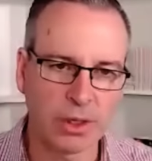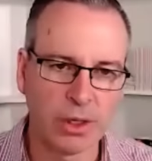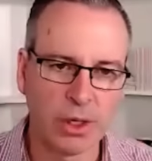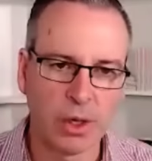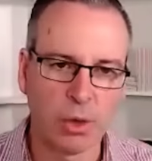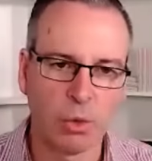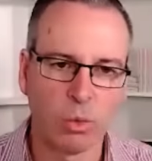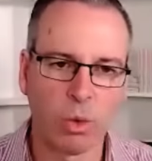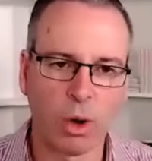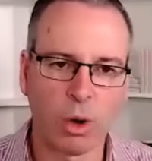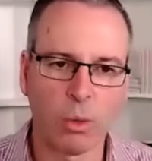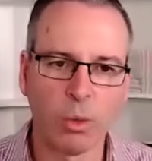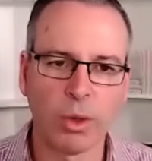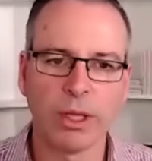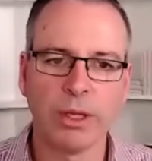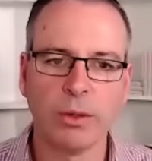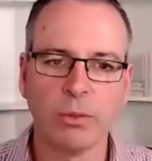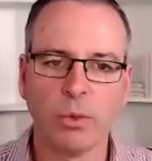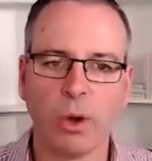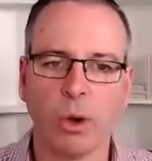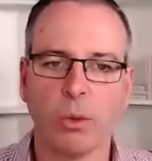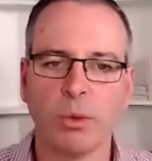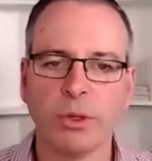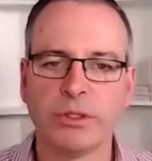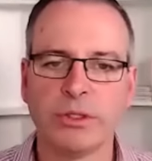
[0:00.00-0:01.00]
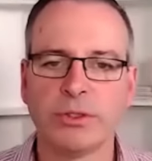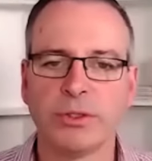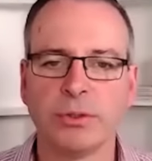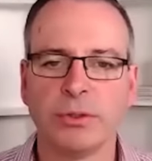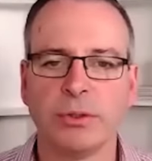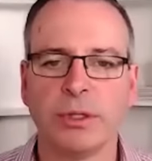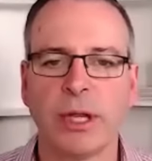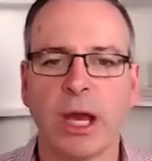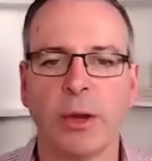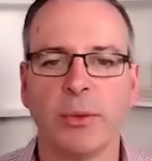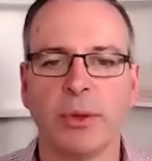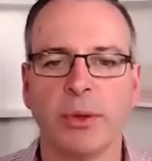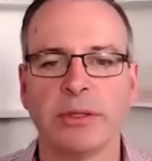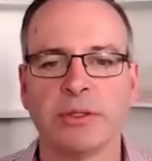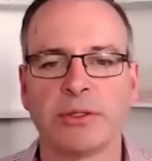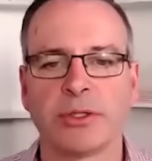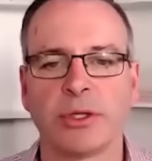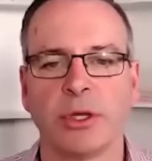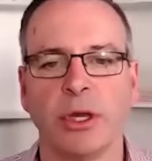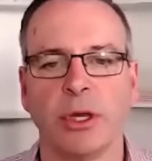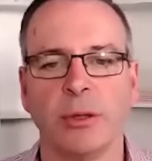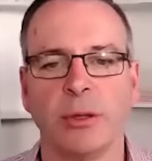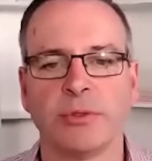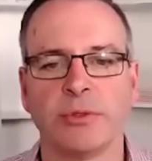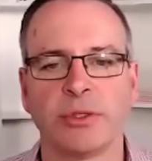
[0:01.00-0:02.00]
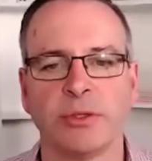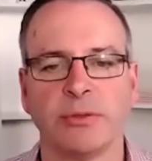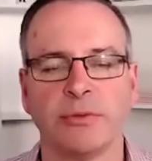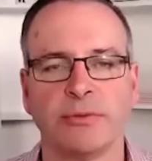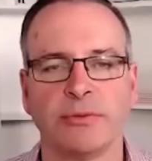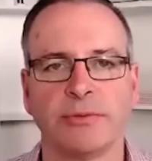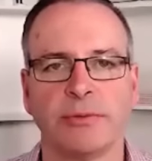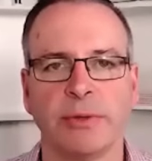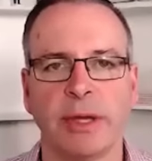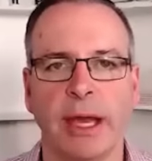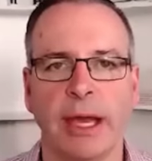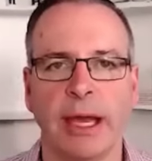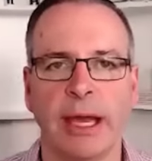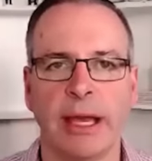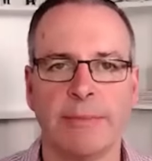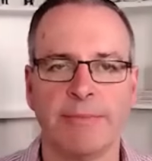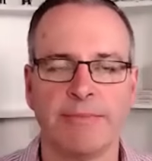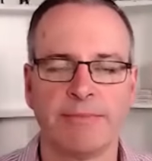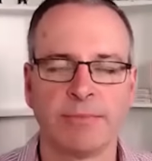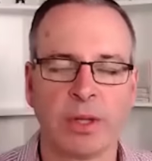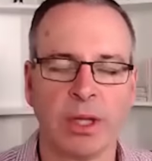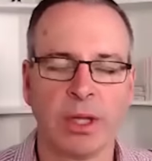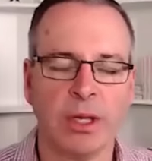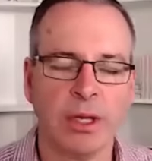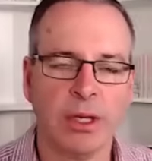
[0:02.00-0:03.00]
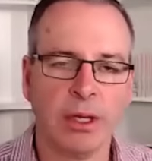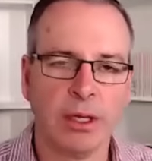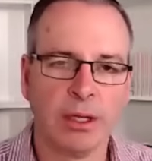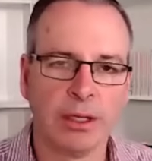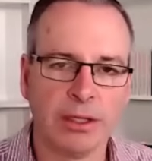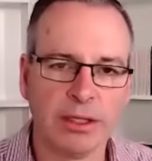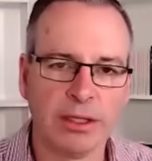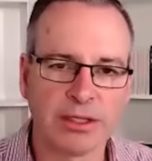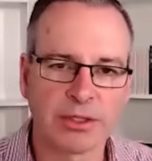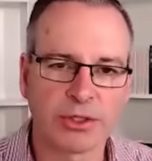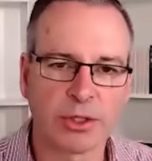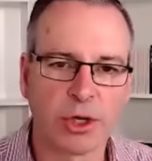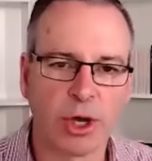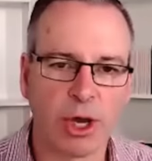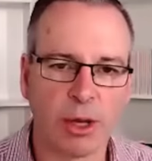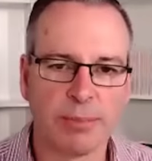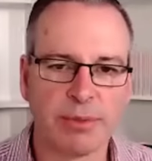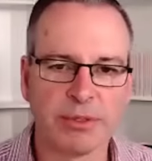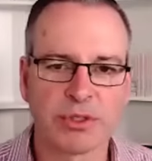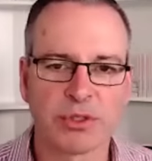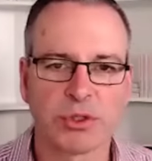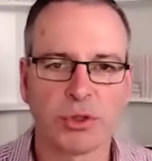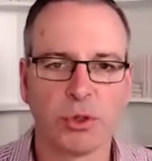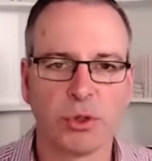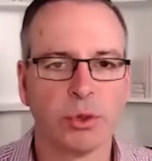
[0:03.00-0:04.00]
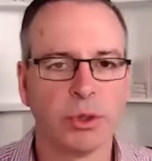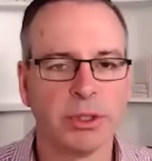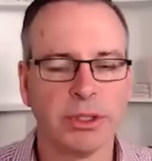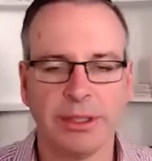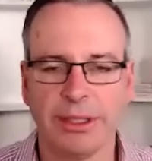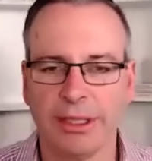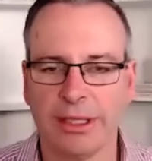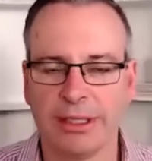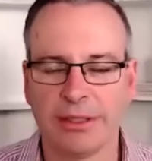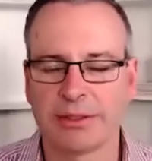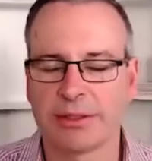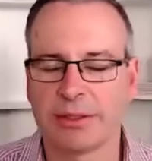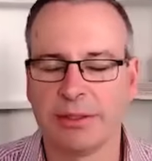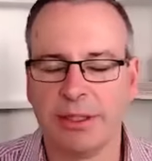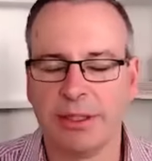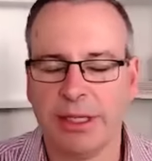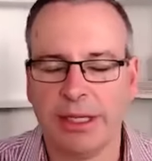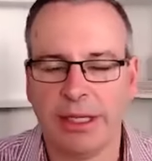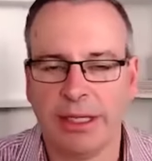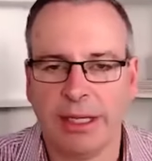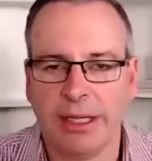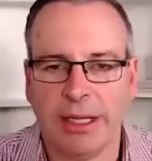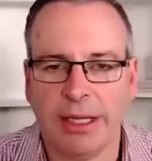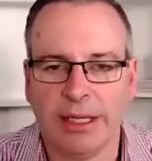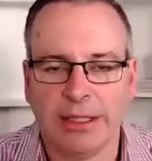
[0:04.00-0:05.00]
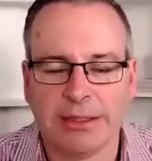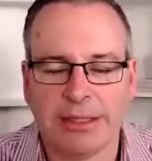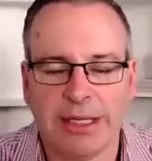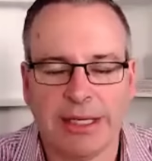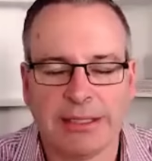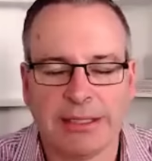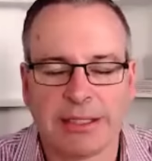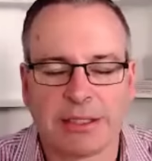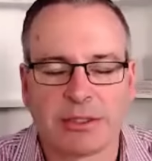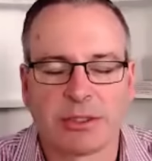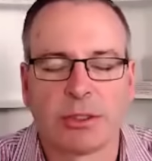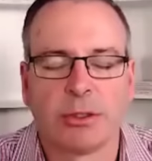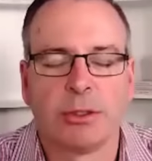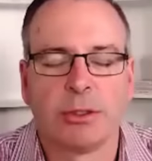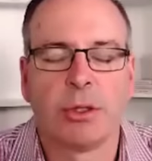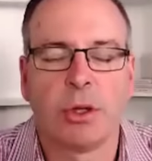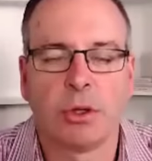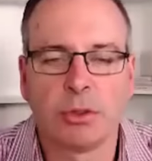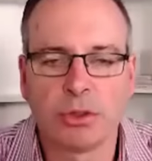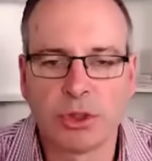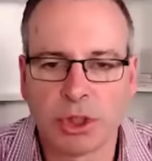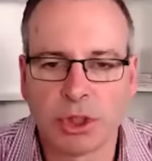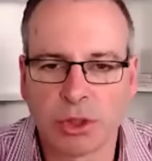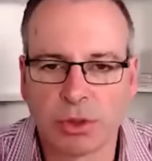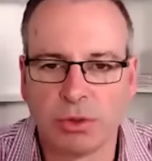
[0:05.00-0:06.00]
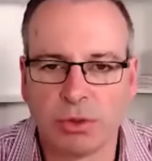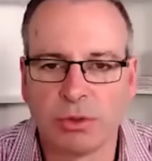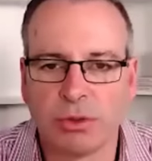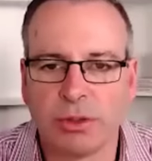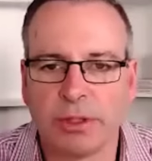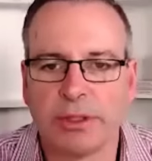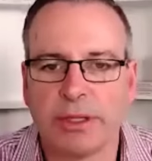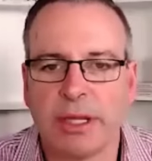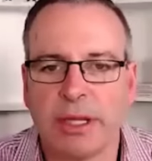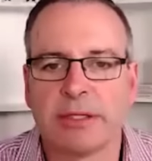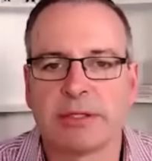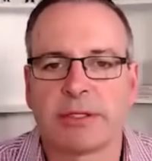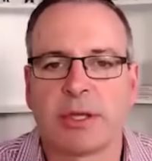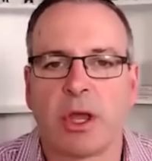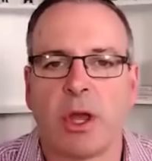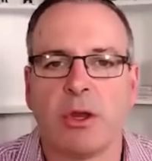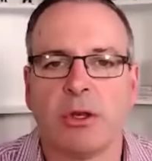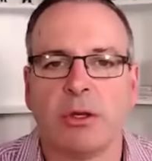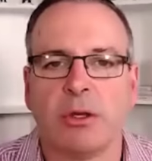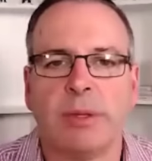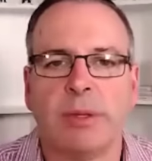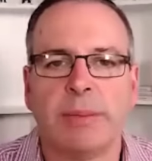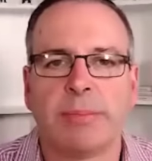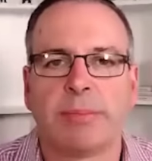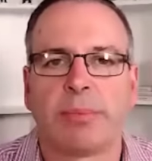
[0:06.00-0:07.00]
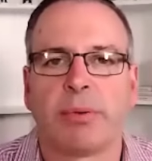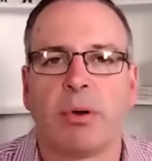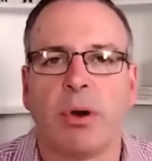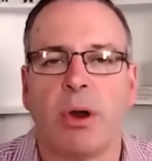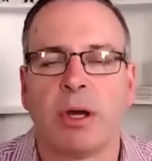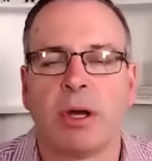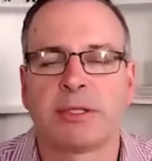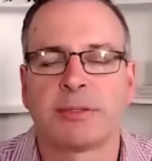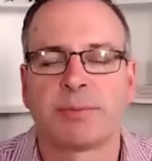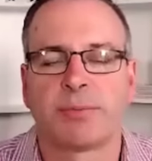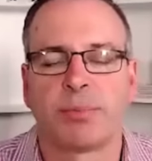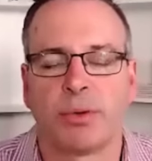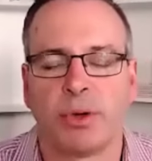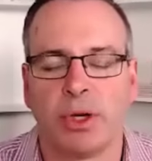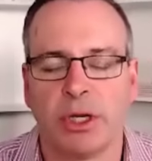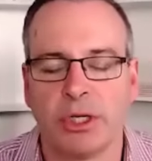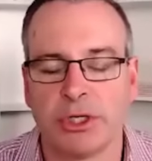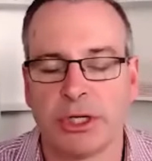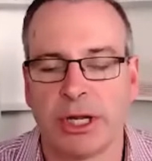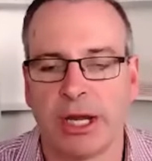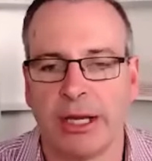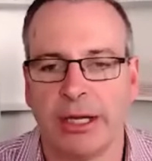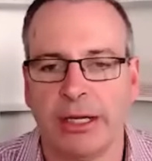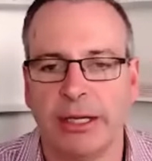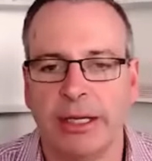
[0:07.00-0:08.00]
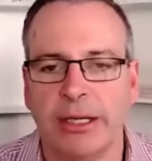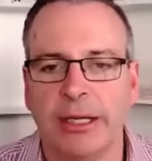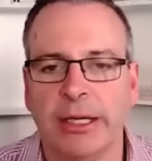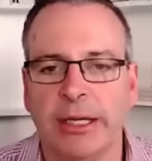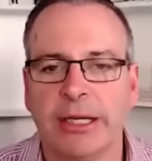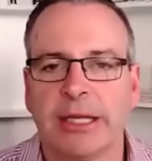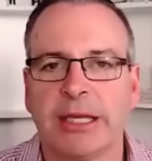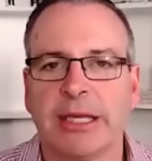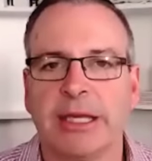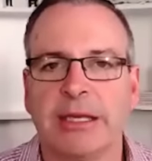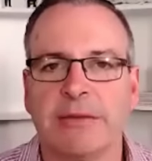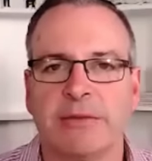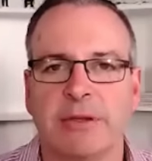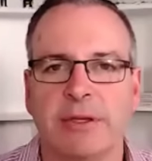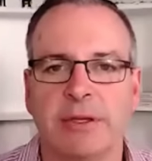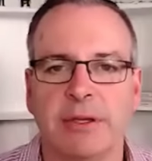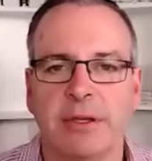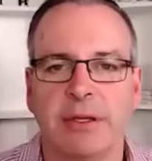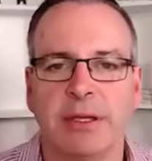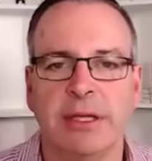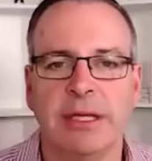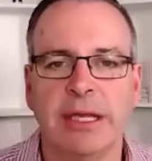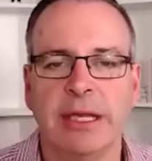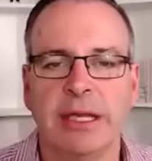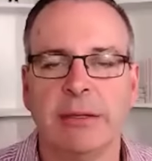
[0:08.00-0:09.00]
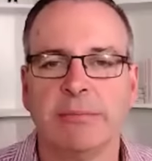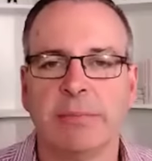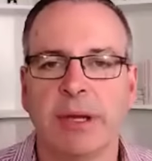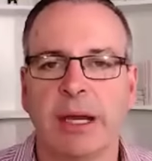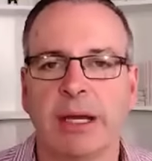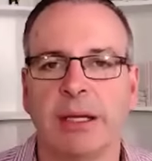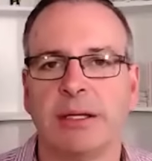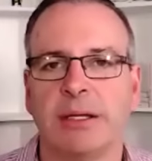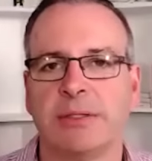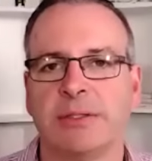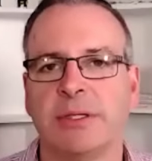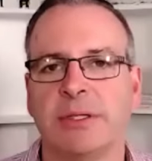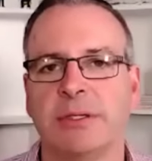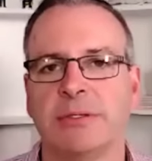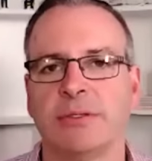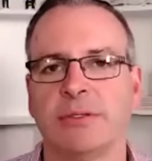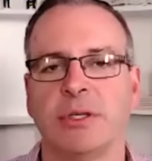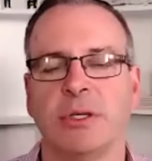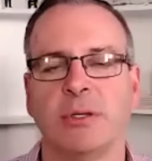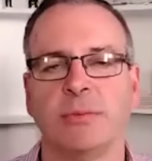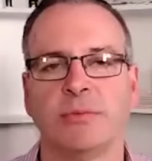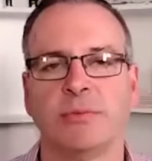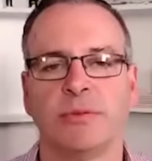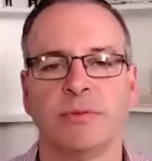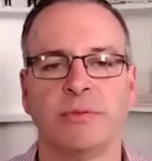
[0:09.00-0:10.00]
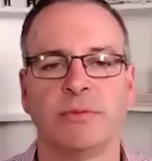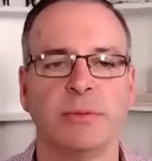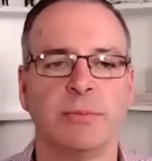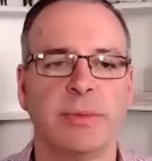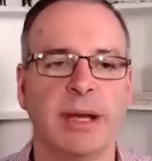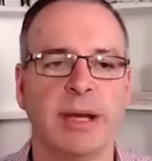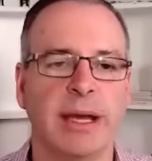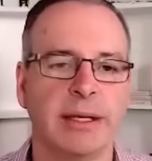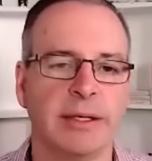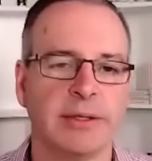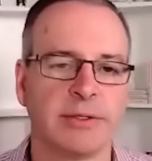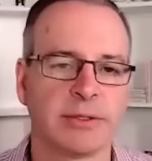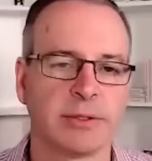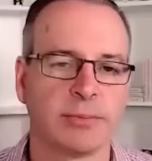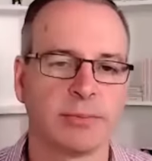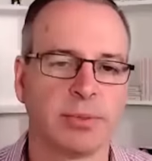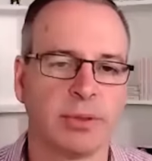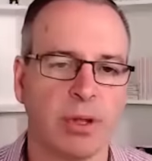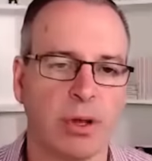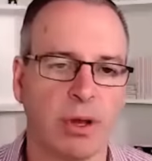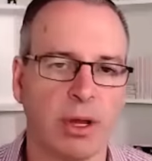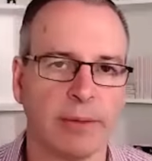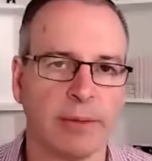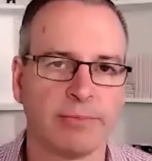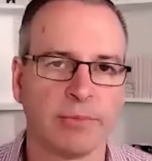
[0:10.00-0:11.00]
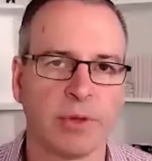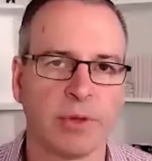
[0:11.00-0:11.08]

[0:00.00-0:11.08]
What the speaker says: what we do know in terms of this type of story is it's logical that there's going to be price pressure given the imbalance in terms of demand and supply.